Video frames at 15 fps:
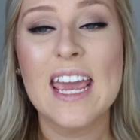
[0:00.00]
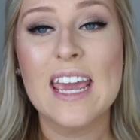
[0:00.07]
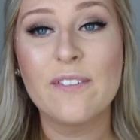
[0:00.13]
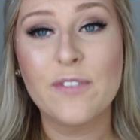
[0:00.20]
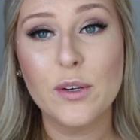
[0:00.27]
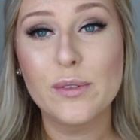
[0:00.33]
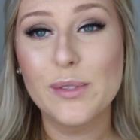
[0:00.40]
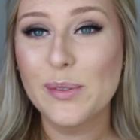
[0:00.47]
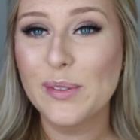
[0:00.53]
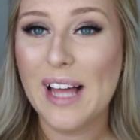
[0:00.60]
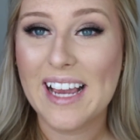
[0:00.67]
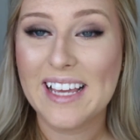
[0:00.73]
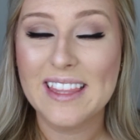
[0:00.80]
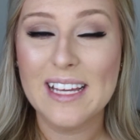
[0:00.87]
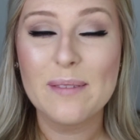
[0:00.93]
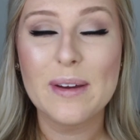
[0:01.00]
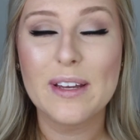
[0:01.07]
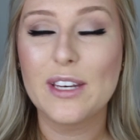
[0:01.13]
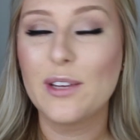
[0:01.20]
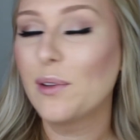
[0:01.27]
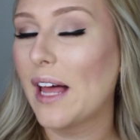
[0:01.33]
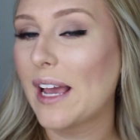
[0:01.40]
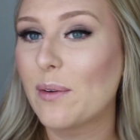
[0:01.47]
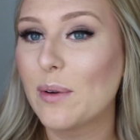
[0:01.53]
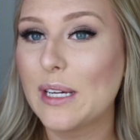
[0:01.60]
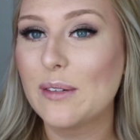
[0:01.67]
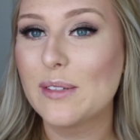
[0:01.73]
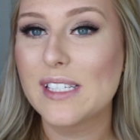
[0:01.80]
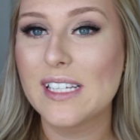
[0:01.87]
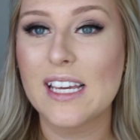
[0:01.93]
if you do like them and you like what
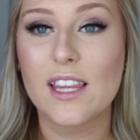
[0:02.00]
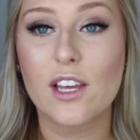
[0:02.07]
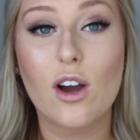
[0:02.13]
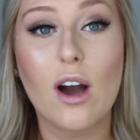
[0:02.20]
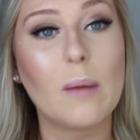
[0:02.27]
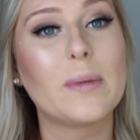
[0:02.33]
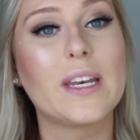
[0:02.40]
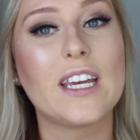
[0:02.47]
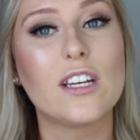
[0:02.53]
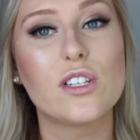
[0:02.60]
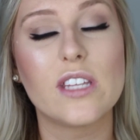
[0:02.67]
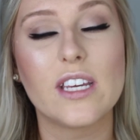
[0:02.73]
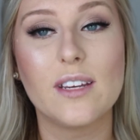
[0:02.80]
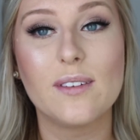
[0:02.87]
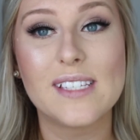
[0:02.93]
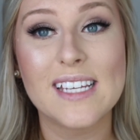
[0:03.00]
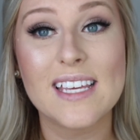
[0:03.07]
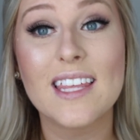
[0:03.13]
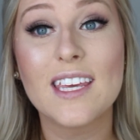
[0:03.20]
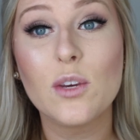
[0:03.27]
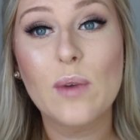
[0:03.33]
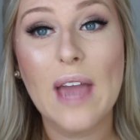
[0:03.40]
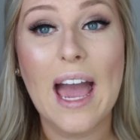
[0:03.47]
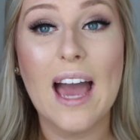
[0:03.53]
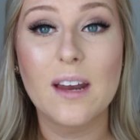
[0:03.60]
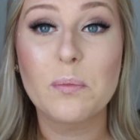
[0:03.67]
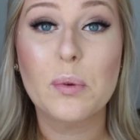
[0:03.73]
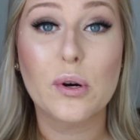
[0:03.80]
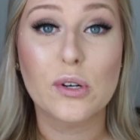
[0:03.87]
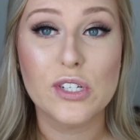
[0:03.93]
you see in the combination that you see, that you
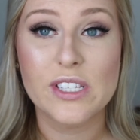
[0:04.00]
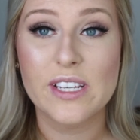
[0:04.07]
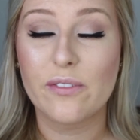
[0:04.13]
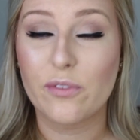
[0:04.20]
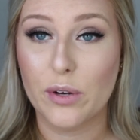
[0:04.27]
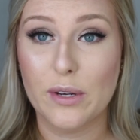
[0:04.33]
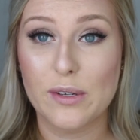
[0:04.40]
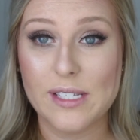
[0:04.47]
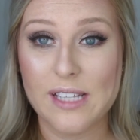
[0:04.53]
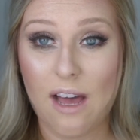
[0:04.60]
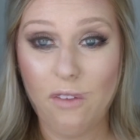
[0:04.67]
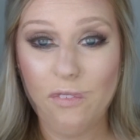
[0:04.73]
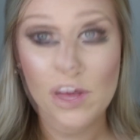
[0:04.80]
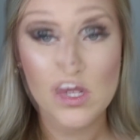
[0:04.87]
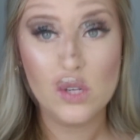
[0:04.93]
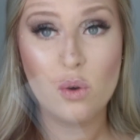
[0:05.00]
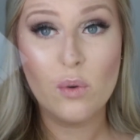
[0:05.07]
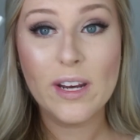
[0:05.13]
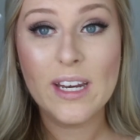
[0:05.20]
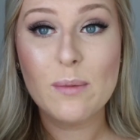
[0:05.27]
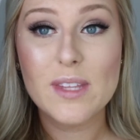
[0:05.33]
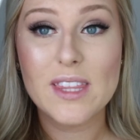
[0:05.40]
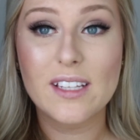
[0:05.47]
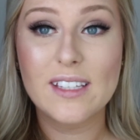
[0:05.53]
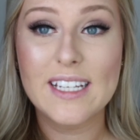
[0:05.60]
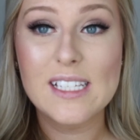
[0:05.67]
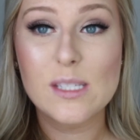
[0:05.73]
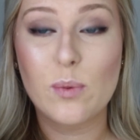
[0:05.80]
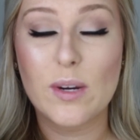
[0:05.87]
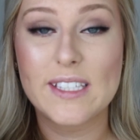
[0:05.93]
can purchase it for yourself. So going in with the
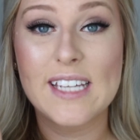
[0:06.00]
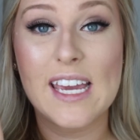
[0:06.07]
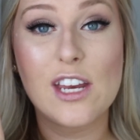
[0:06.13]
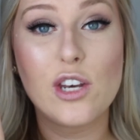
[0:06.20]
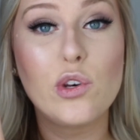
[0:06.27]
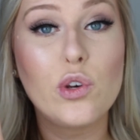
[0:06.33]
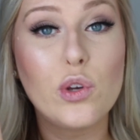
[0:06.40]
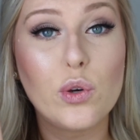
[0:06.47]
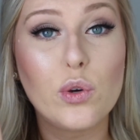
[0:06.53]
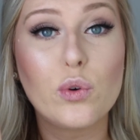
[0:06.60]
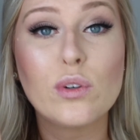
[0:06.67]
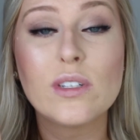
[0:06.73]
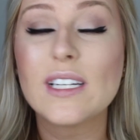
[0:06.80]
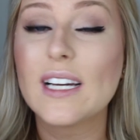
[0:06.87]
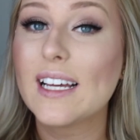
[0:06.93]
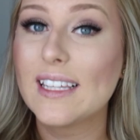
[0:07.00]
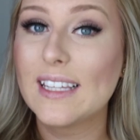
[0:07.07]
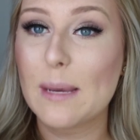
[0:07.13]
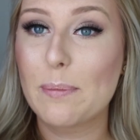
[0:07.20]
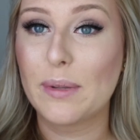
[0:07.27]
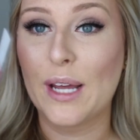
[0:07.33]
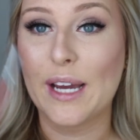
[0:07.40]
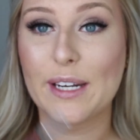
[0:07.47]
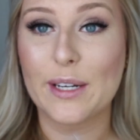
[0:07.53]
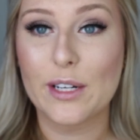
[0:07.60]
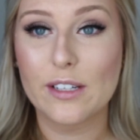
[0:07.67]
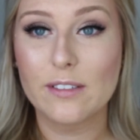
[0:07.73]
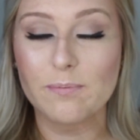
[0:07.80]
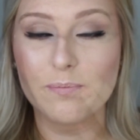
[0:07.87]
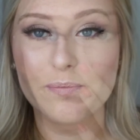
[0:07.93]
Lise Watier Nude Lip
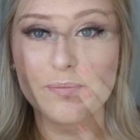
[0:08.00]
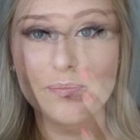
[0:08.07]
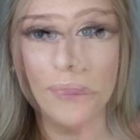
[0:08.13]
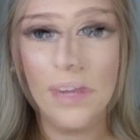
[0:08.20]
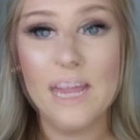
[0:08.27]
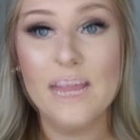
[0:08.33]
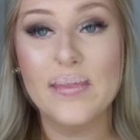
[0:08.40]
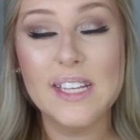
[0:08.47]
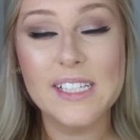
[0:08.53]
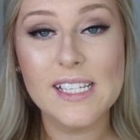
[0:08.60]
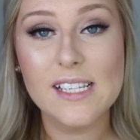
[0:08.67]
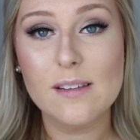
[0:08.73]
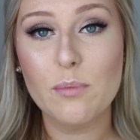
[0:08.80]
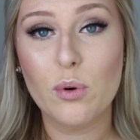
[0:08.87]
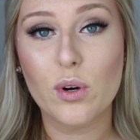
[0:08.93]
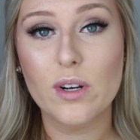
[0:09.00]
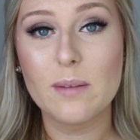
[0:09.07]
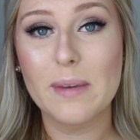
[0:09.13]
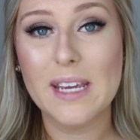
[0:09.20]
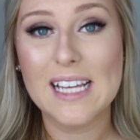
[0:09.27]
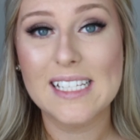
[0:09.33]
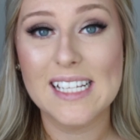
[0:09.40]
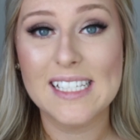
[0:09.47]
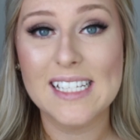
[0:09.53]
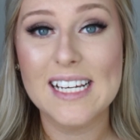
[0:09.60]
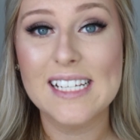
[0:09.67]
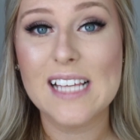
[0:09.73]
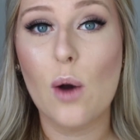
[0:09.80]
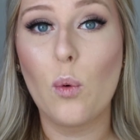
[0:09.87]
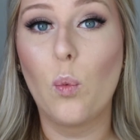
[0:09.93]
Liner. This is important because this
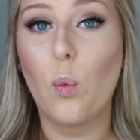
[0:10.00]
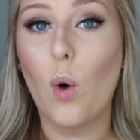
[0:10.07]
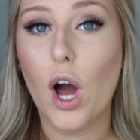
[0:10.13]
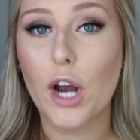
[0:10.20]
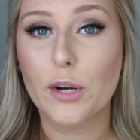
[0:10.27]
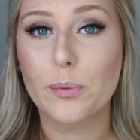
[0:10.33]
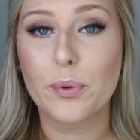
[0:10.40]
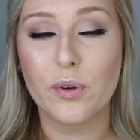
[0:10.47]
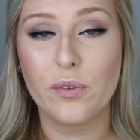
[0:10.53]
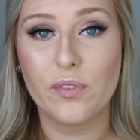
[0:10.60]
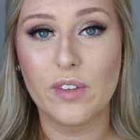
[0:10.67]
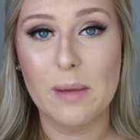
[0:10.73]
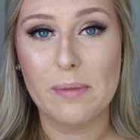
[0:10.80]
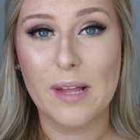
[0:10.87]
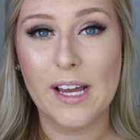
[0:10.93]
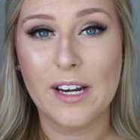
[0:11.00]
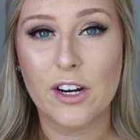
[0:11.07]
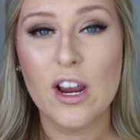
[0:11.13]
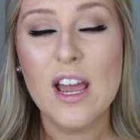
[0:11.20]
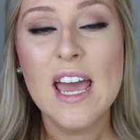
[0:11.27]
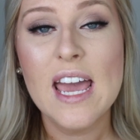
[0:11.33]
is a waterproof lip liner.